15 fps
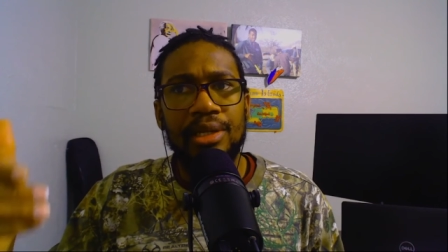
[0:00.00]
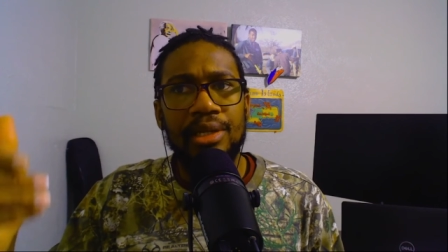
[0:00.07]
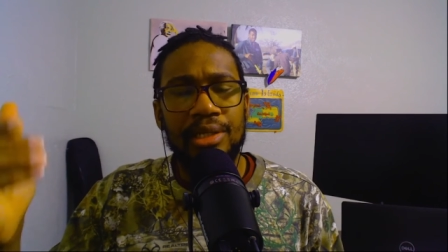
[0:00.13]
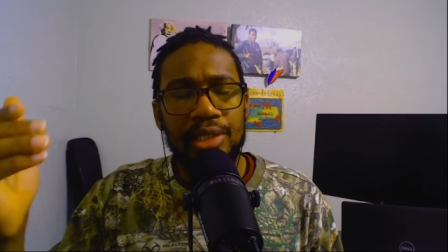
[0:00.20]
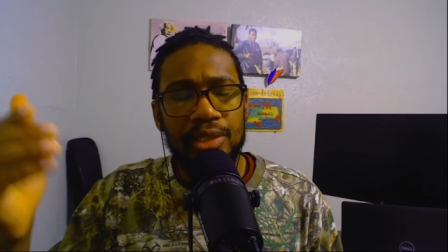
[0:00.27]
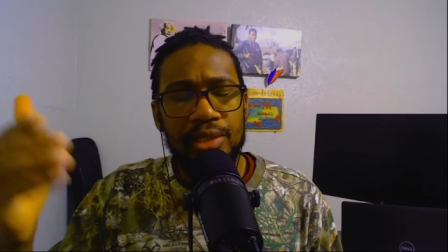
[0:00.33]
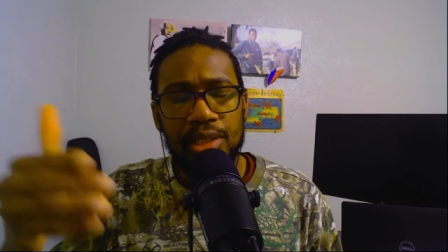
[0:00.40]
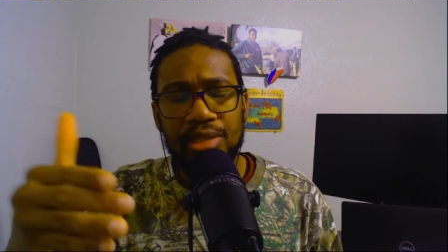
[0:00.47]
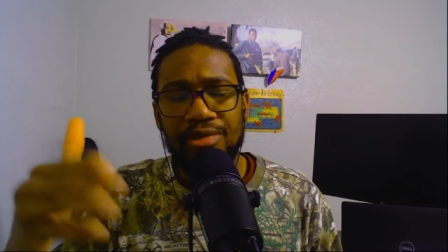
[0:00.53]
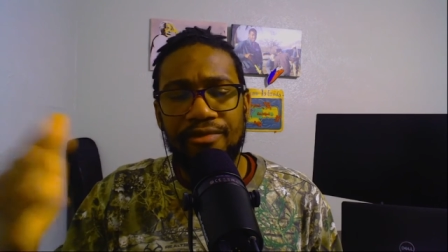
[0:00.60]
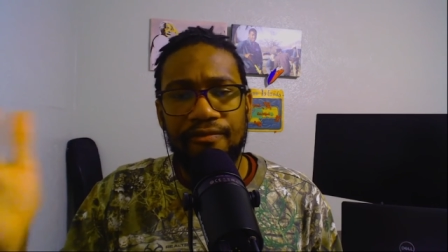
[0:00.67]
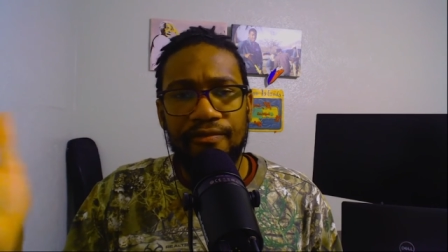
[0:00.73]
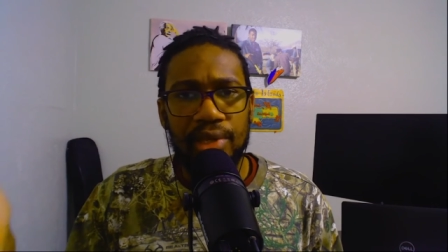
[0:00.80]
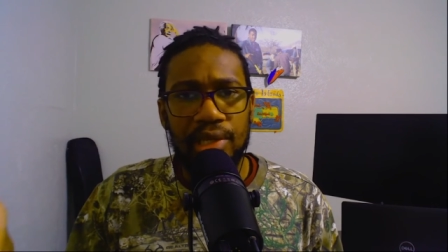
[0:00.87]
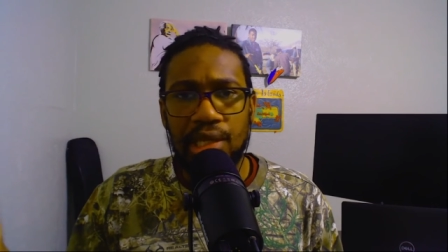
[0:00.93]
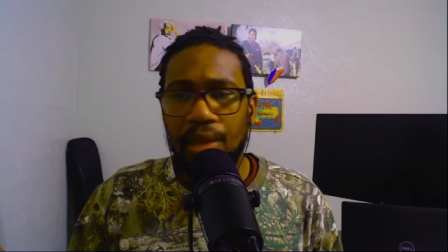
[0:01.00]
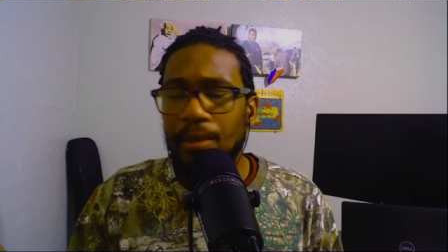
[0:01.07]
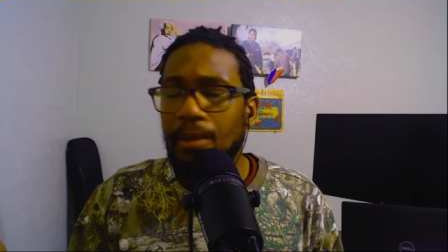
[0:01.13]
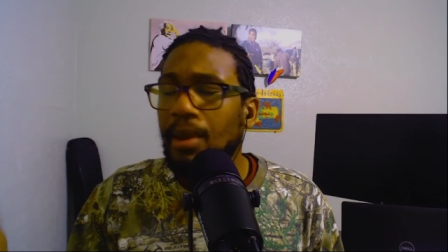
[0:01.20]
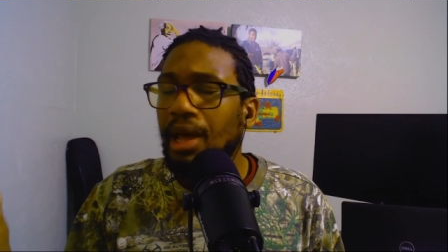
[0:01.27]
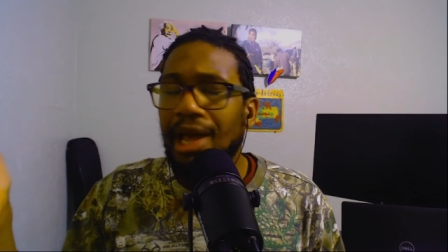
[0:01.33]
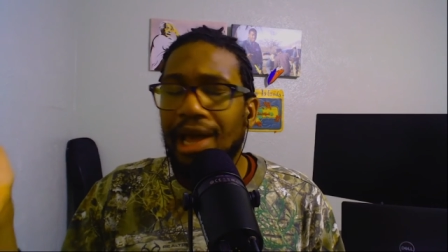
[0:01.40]
he's going to feed them
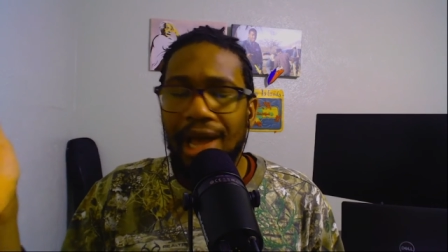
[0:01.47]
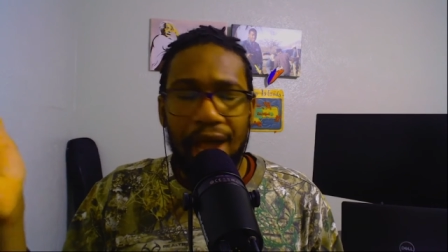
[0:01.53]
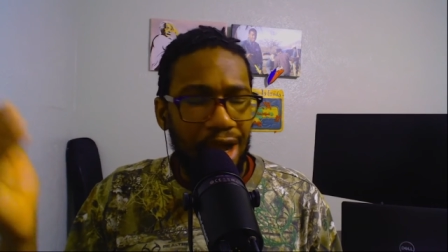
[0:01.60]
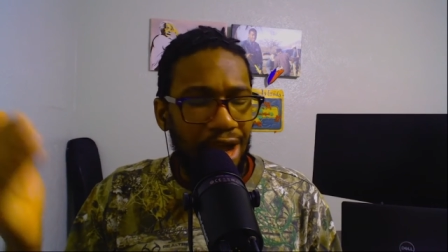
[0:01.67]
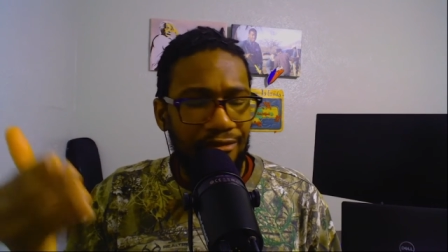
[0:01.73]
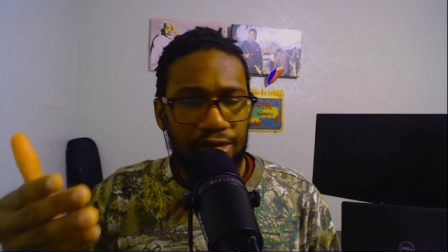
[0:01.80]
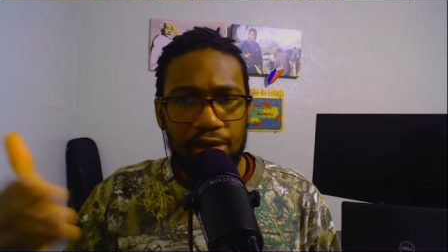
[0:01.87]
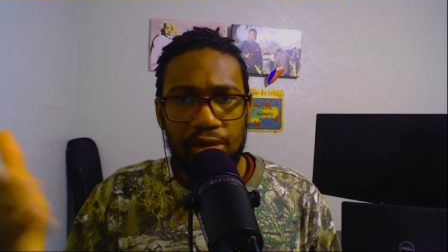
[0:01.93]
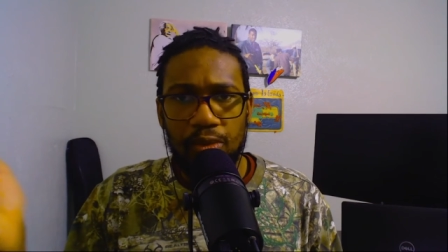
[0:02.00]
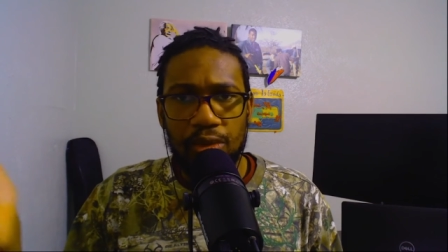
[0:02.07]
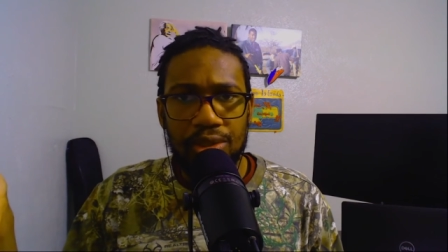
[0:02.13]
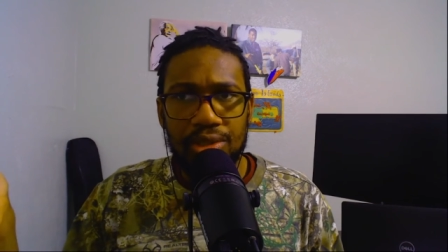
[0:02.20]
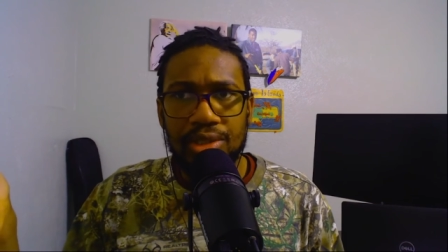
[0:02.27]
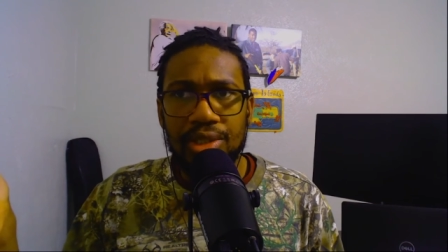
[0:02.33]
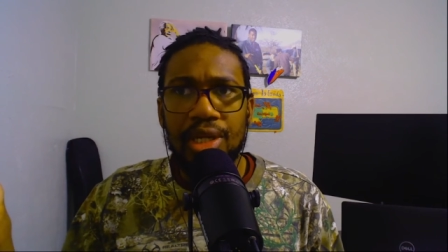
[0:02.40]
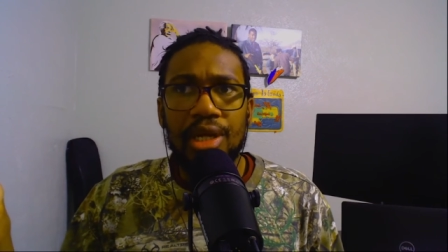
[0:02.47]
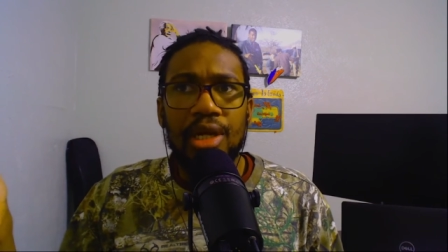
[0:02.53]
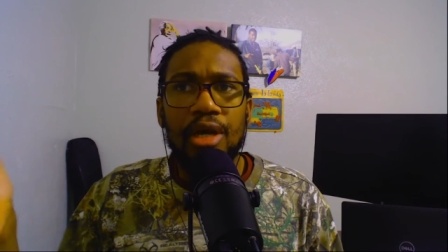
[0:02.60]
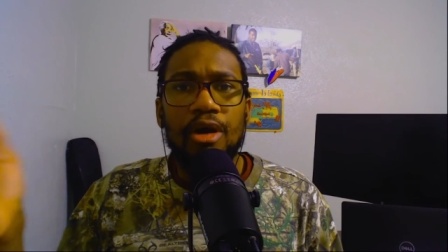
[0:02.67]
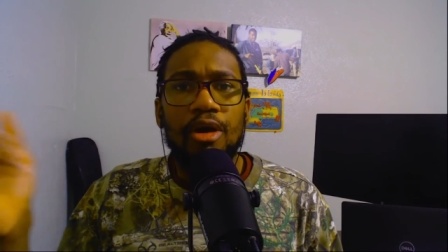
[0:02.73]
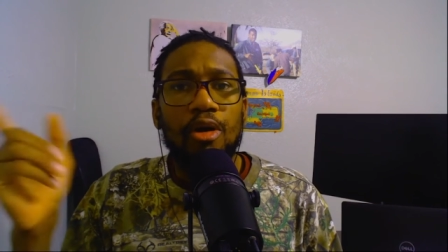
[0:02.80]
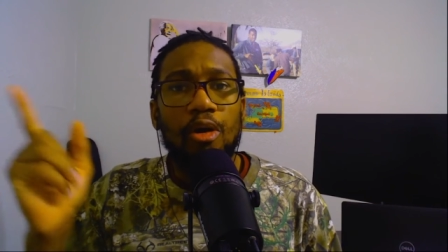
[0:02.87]
however he wants
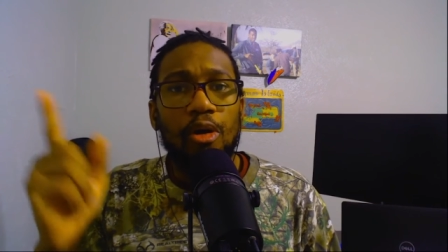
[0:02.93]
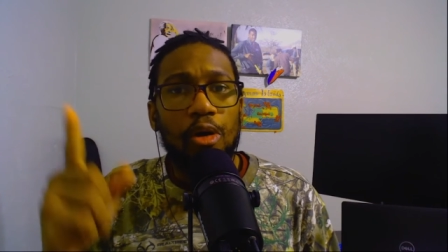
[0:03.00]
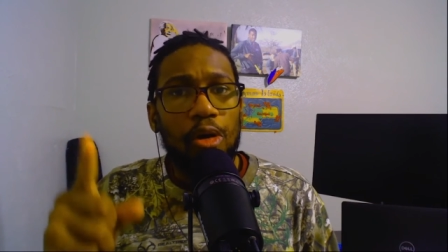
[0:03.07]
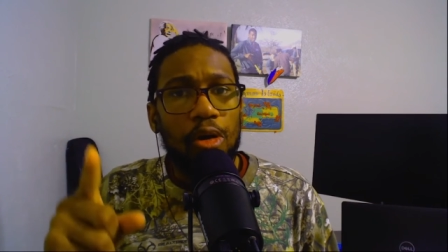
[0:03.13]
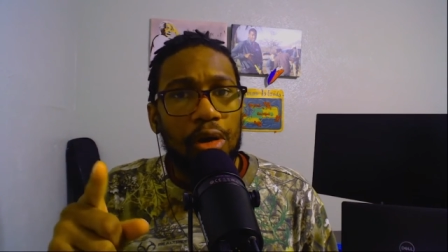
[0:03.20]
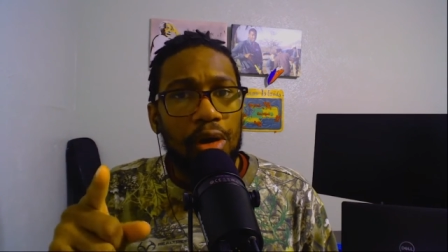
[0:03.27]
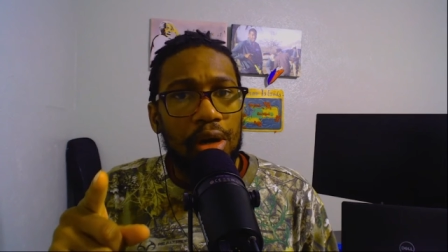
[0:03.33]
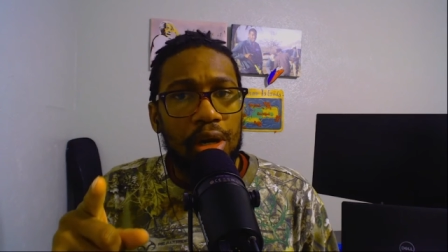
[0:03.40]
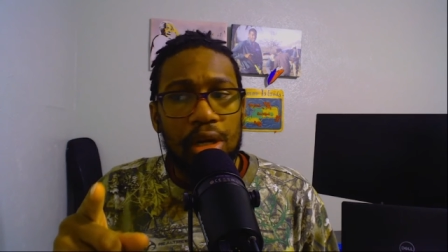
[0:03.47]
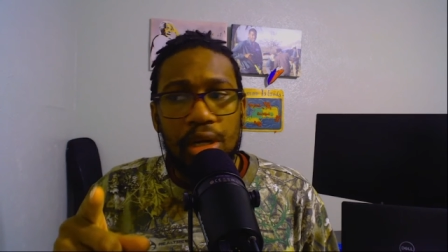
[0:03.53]
or